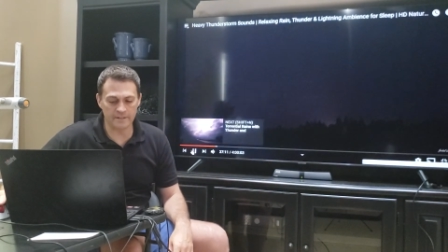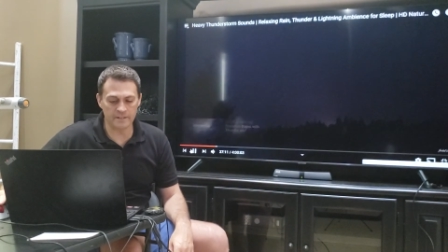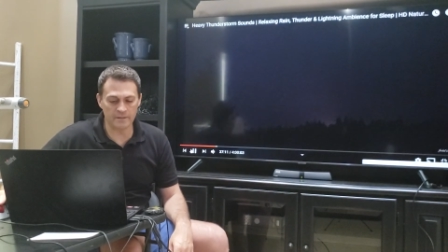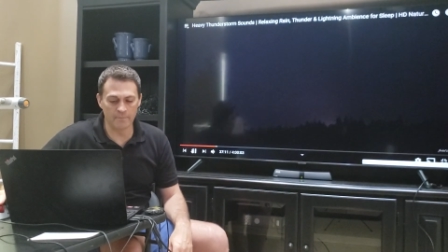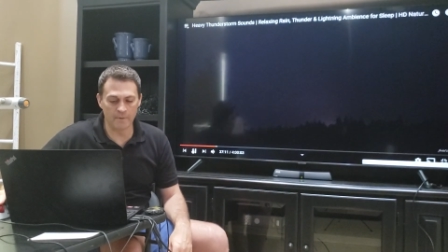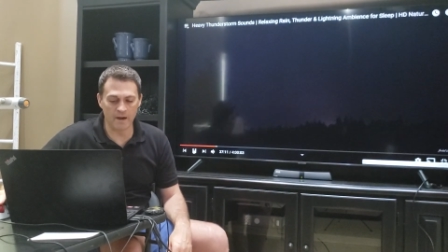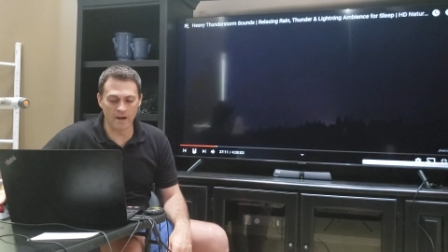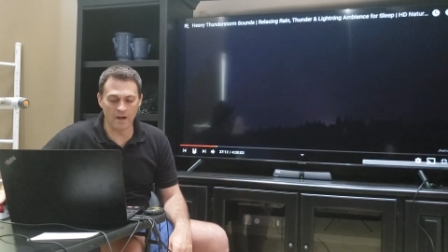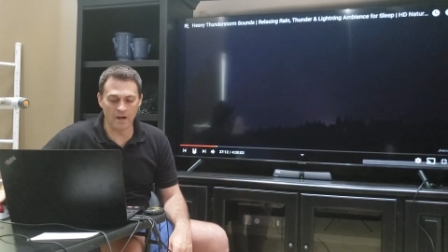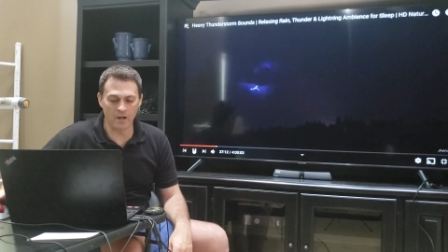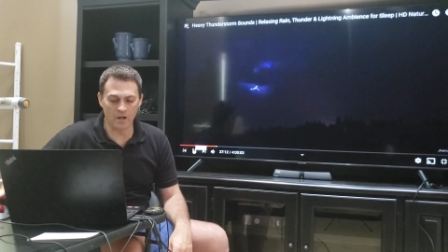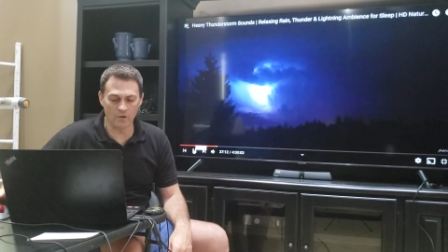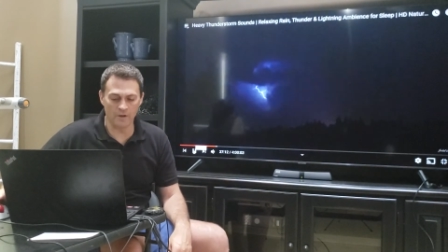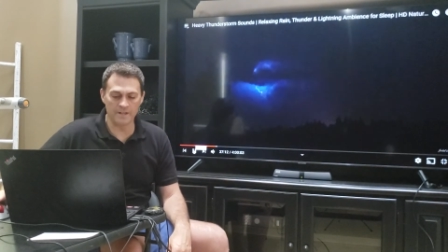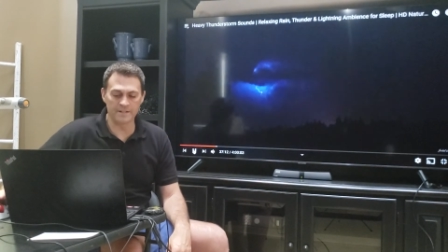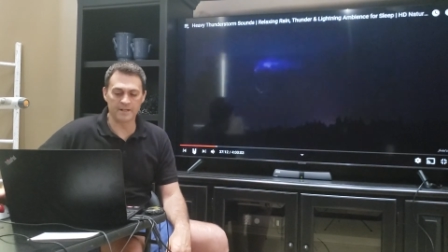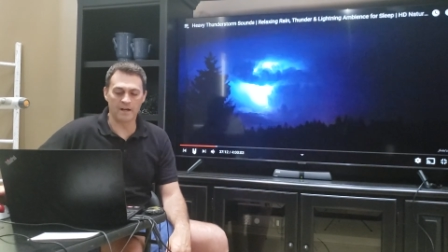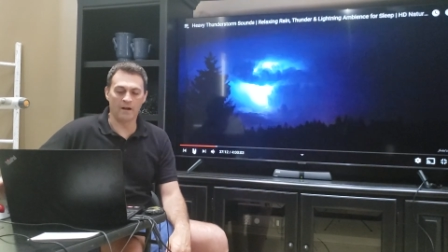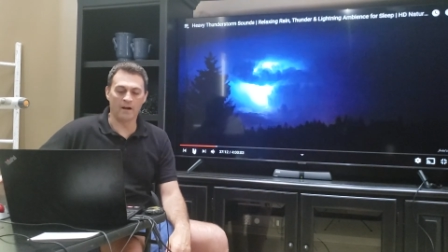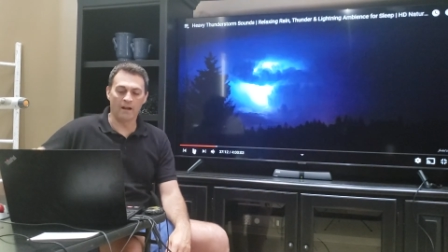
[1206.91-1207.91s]
Tomorrow
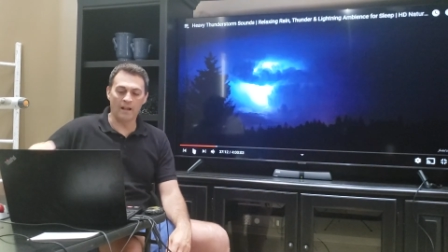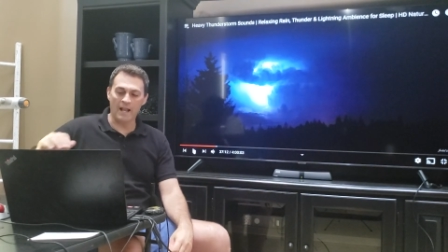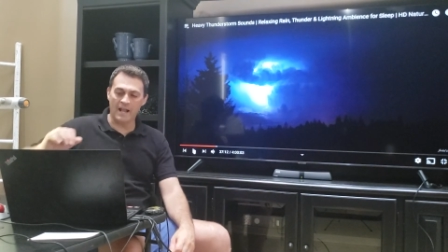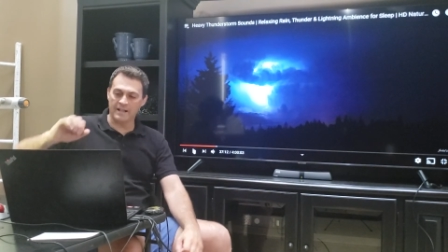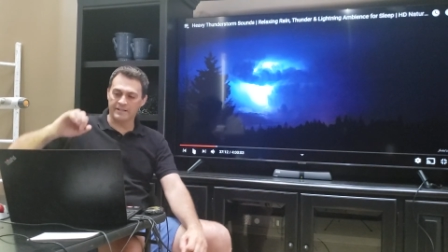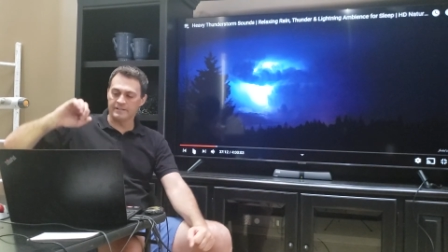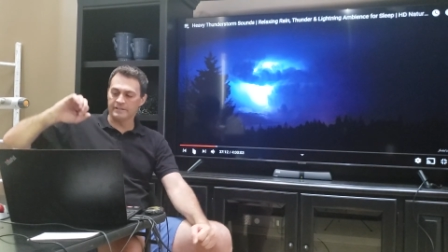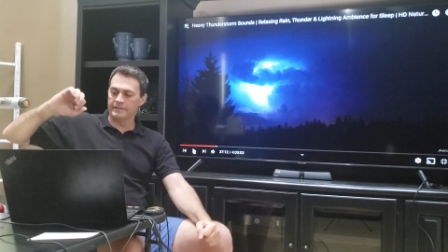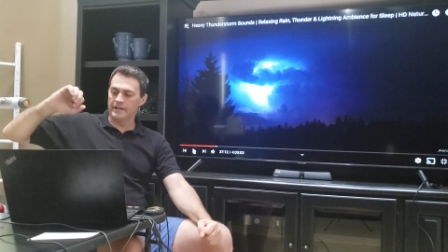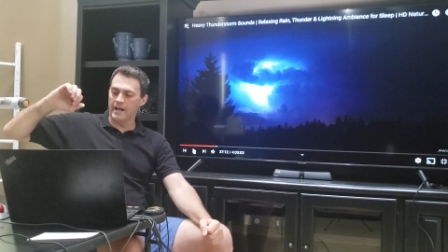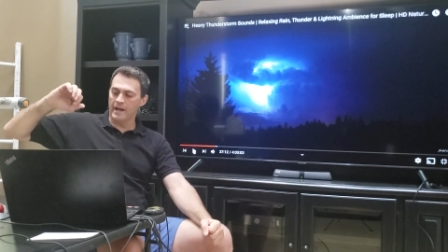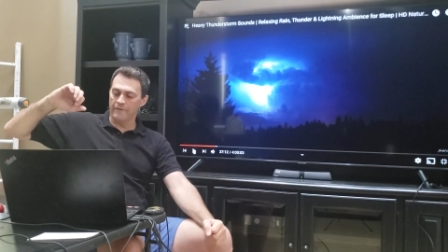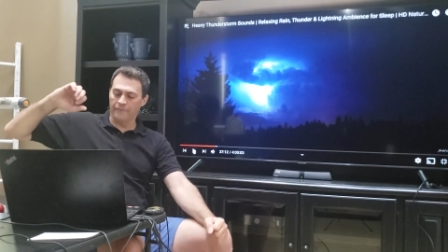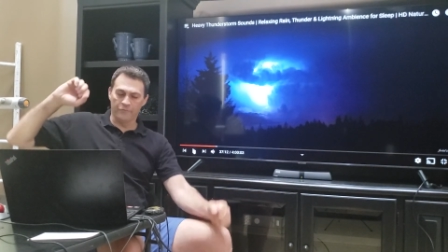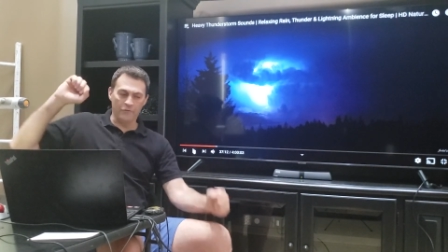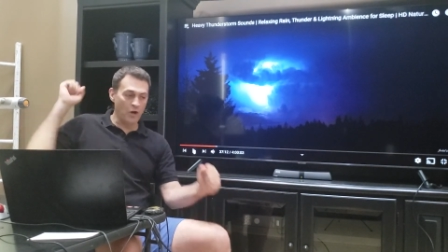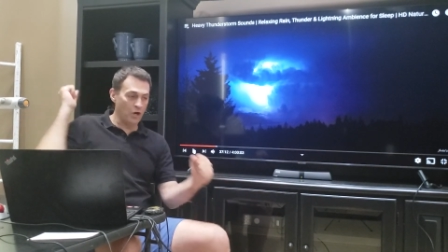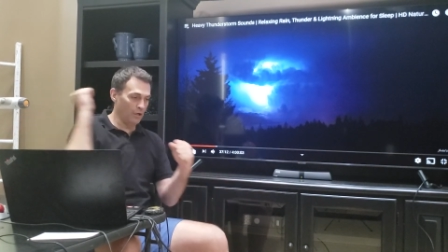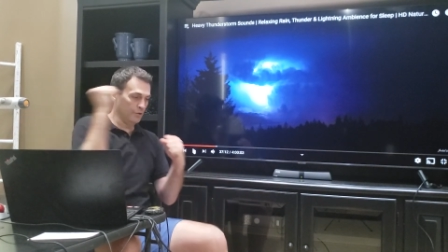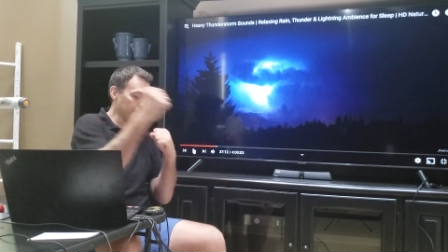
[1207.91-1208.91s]
is our last day,
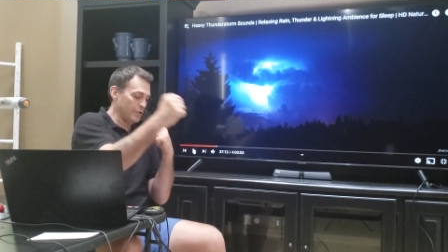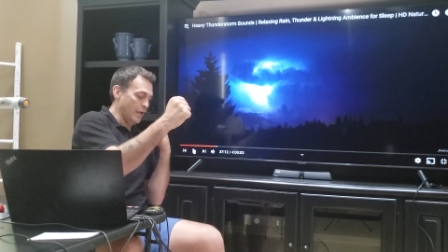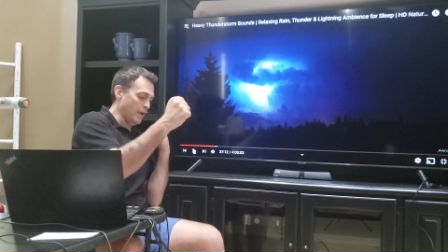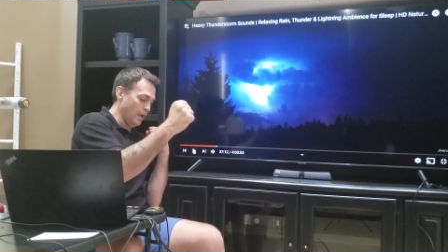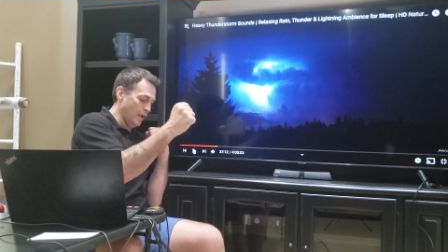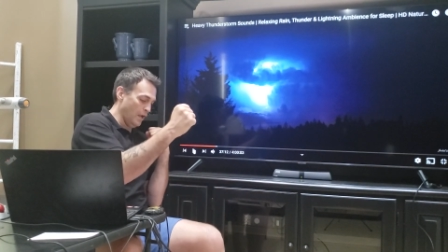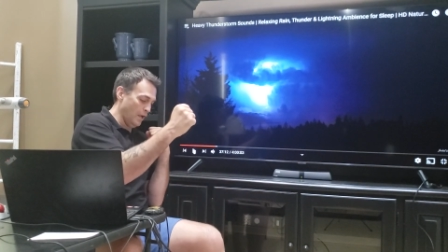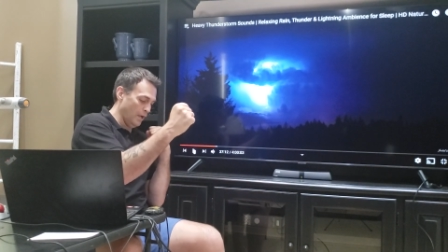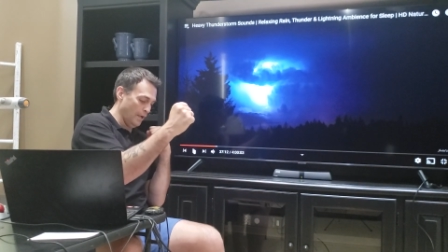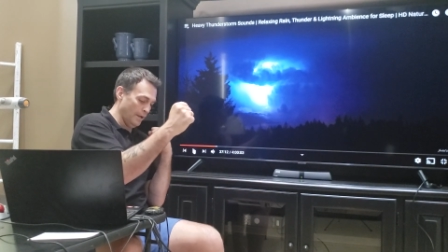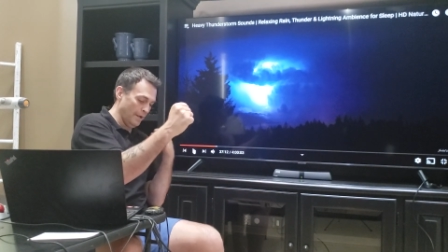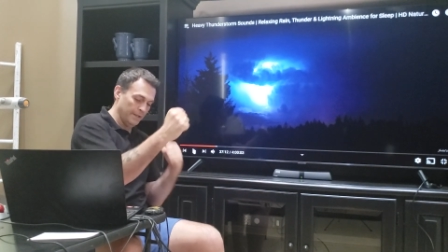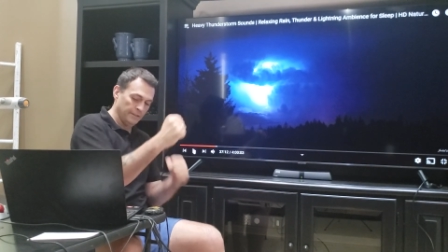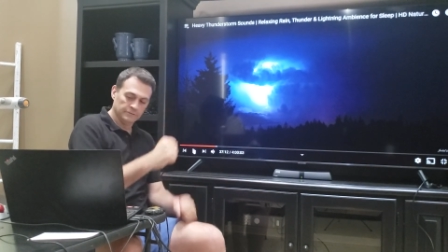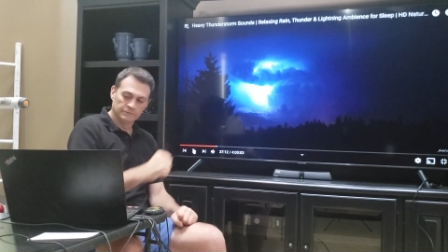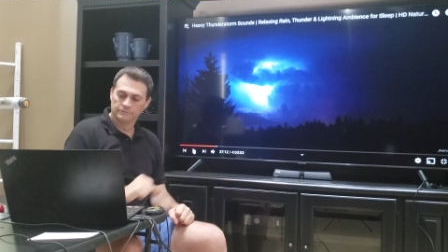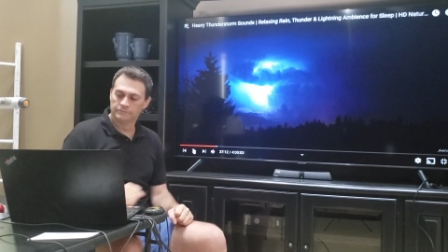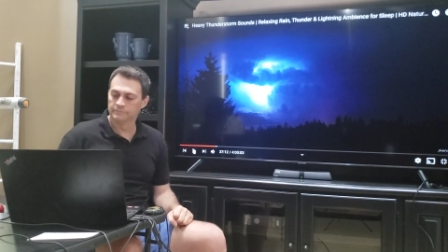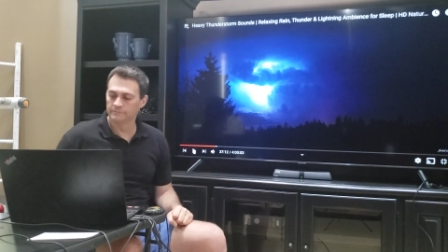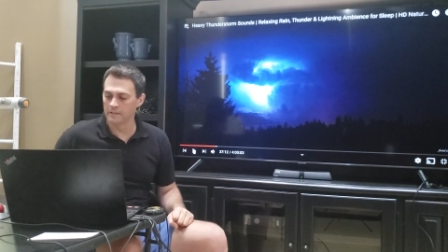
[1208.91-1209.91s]

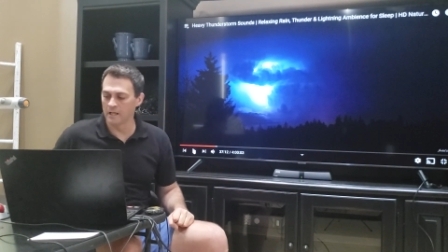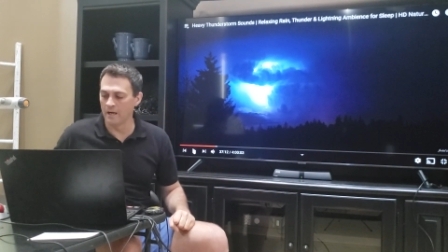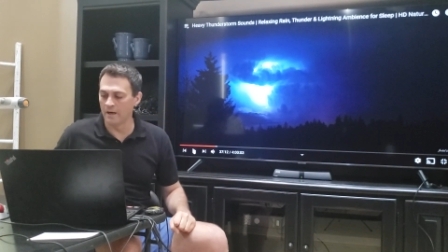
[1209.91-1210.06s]
Thursday!